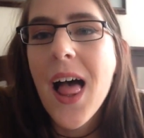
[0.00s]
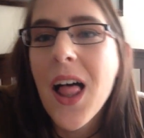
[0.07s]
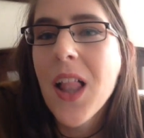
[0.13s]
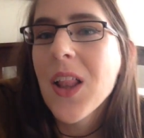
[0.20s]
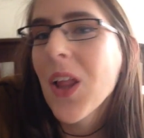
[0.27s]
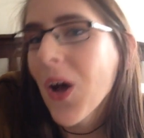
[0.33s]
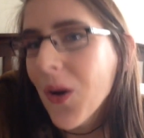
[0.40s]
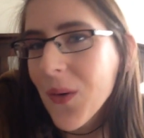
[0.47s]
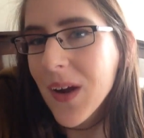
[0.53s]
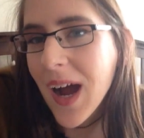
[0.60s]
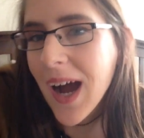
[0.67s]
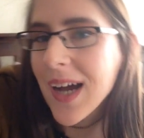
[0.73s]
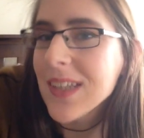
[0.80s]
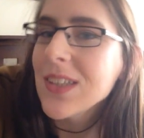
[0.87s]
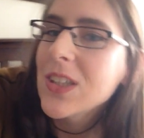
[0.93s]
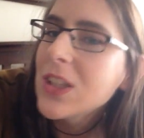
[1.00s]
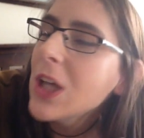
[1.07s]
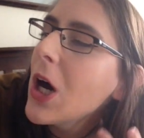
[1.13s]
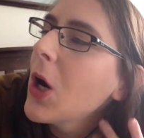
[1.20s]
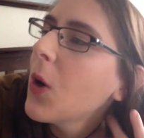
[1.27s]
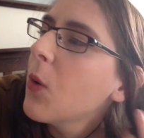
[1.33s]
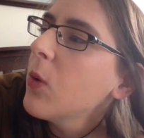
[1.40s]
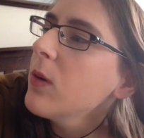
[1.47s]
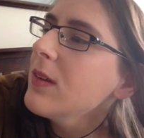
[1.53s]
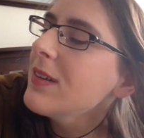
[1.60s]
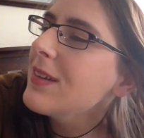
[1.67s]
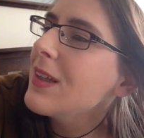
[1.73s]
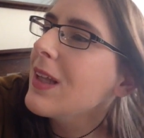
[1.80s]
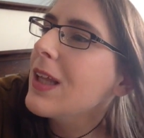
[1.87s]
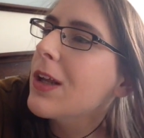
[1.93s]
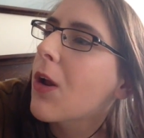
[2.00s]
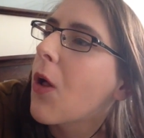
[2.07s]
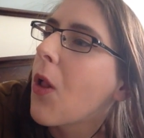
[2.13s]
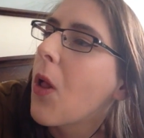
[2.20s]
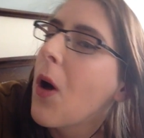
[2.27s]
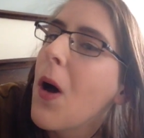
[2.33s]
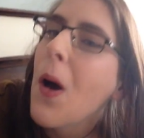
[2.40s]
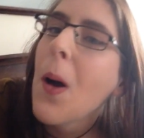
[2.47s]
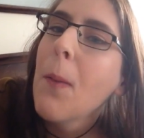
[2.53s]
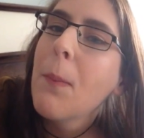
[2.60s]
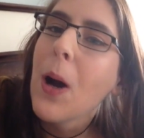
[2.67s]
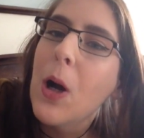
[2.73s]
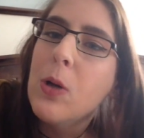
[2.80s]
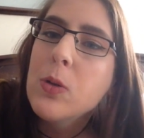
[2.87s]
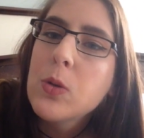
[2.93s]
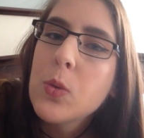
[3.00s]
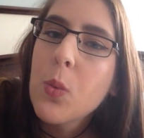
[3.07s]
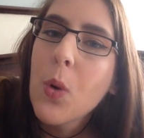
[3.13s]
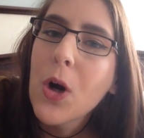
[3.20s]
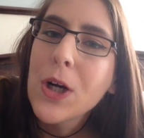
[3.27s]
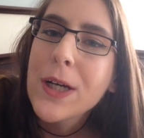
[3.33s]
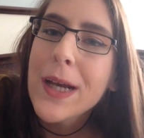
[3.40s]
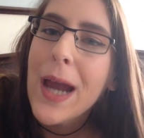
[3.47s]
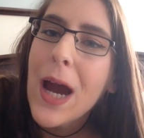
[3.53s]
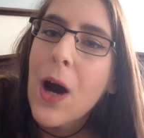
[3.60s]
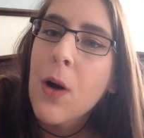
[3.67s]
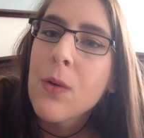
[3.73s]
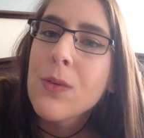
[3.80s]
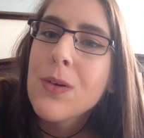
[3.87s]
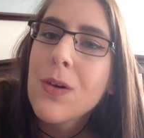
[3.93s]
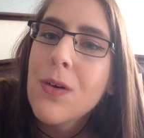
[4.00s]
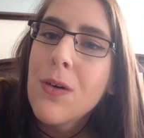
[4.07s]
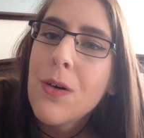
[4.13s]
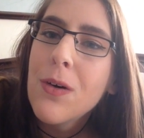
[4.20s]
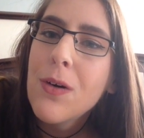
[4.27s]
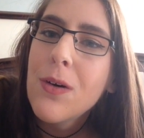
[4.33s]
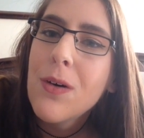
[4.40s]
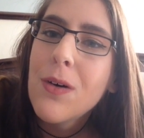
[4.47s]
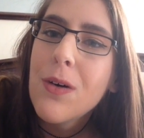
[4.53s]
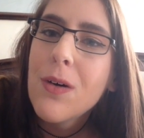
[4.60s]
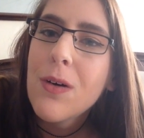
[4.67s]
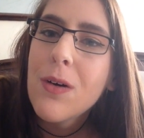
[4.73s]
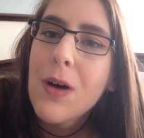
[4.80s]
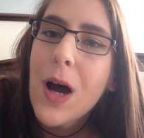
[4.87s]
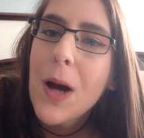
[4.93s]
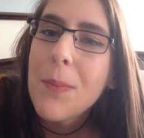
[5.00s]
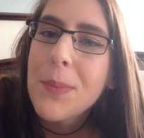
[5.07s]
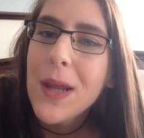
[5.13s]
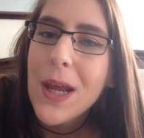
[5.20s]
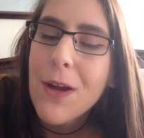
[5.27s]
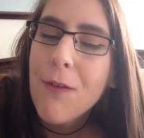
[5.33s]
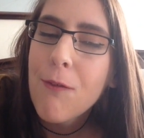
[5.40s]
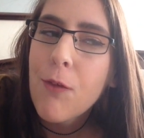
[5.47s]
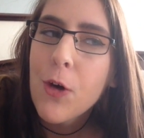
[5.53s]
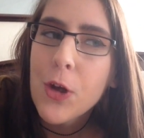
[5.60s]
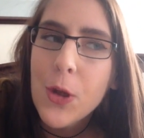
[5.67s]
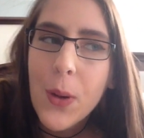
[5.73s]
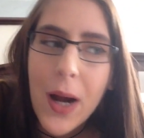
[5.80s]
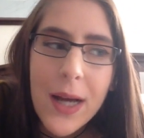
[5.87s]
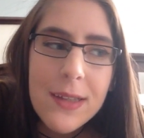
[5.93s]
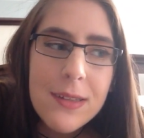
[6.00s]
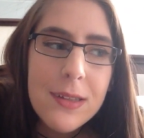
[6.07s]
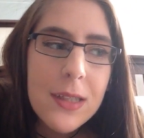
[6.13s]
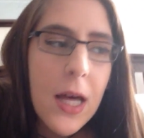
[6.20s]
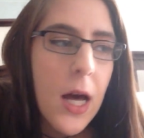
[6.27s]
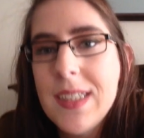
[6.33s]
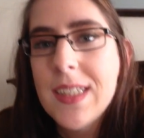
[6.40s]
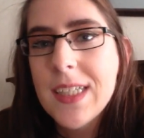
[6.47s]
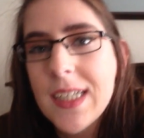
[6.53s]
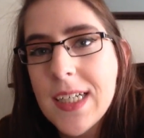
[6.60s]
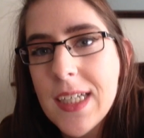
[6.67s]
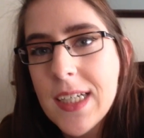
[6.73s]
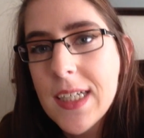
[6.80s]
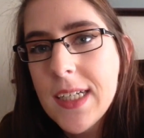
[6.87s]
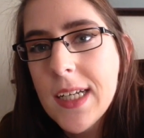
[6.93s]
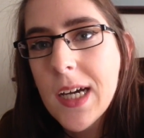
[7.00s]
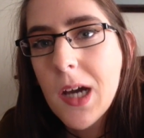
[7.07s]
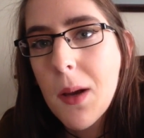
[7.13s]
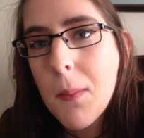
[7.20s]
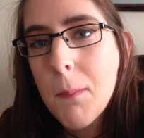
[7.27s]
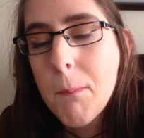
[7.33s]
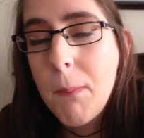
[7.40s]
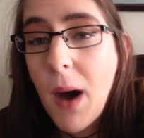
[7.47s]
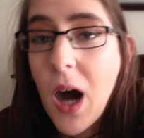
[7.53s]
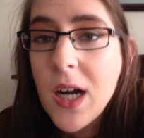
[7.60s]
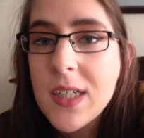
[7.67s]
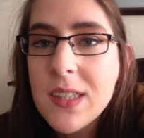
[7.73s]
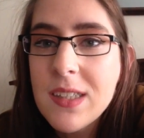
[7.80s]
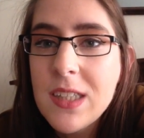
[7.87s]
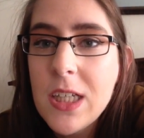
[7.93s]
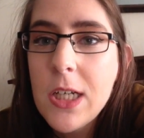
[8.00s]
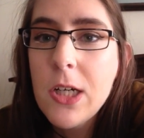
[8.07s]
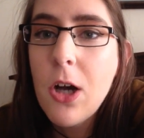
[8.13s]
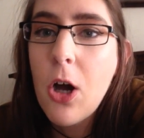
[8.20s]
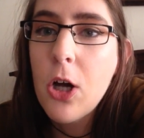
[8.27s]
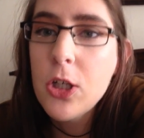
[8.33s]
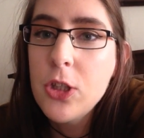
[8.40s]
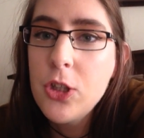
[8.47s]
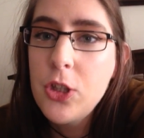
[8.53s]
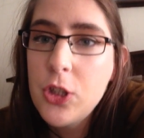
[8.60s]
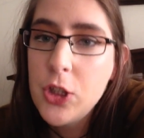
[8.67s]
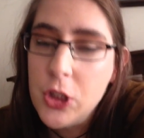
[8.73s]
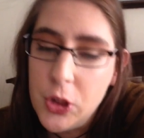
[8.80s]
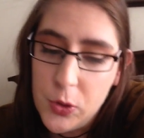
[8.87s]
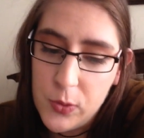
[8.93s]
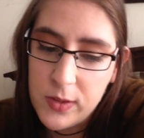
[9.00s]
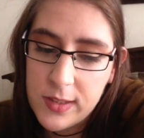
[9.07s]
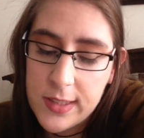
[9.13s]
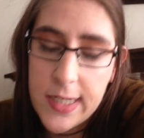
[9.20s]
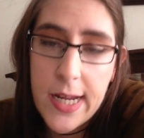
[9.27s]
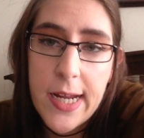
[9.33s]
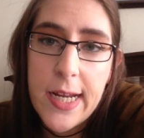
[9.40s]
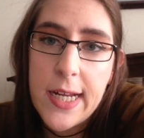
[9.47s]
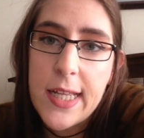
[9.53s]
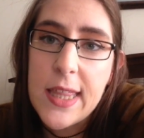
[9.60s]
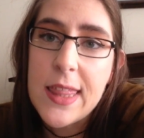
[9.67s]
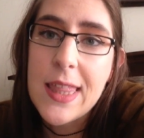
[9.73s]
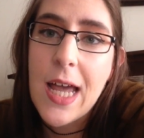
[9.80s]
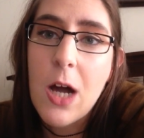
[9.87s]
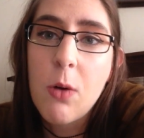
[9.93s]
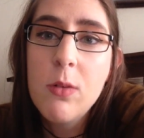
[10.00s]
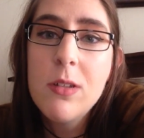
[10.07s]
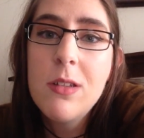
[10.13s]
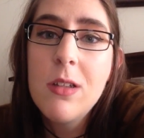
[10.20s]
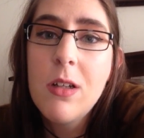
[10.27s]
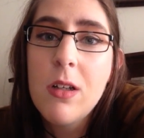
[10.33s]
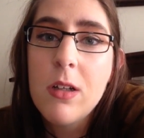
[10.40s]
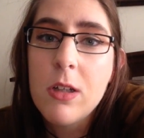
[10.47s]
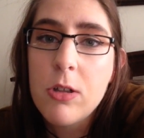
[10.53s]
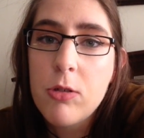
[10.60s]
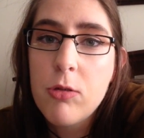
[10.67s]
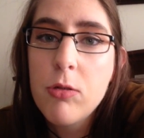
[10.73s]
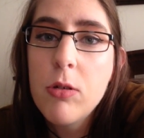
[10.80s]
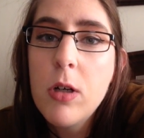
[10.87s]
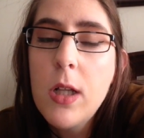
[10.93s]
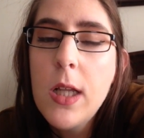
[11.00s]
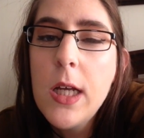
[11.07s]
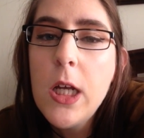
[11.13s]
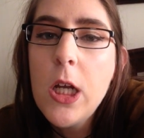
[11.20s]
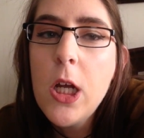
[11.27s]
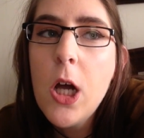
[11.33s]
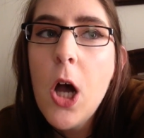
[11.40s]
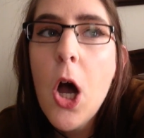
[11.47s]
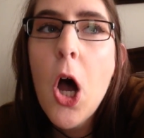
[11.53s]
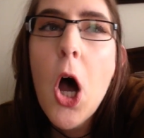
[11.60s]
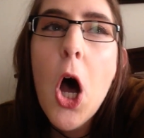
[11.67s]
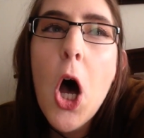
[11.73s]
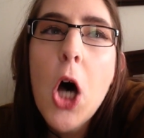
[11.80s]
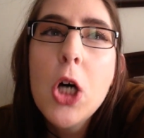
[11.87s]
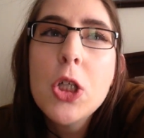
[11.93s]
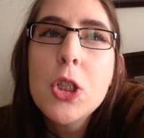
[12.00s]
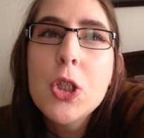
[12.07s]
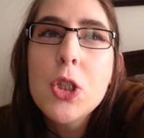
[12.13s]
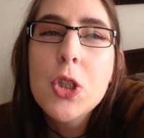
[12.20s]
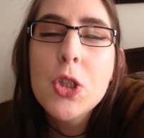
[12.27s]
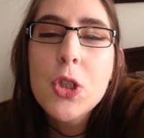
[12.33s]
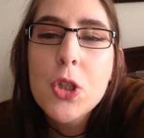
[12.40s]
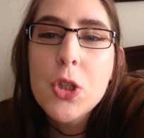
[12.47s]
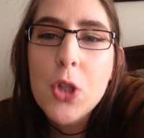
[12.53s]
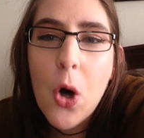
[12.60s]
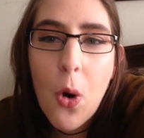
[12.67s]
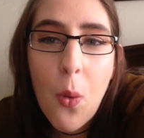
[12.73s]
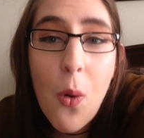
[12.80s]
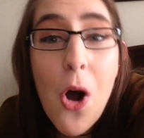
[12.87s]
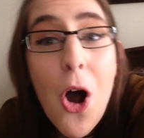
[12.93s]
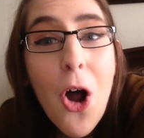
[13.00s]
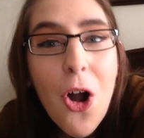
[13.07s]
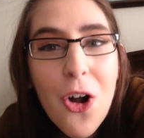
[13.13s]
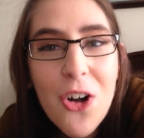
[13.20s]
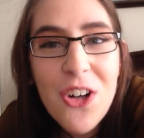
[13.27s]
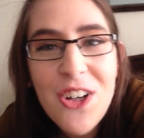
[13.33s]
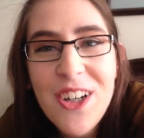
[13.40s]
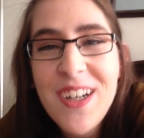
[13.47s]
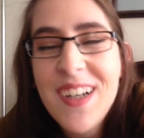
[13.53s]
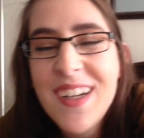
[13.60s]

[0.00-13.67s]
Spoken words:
Hello, guys. So, it's a little post-workout update for you guys. Did boxing on Tuesday, and that was literally so hard.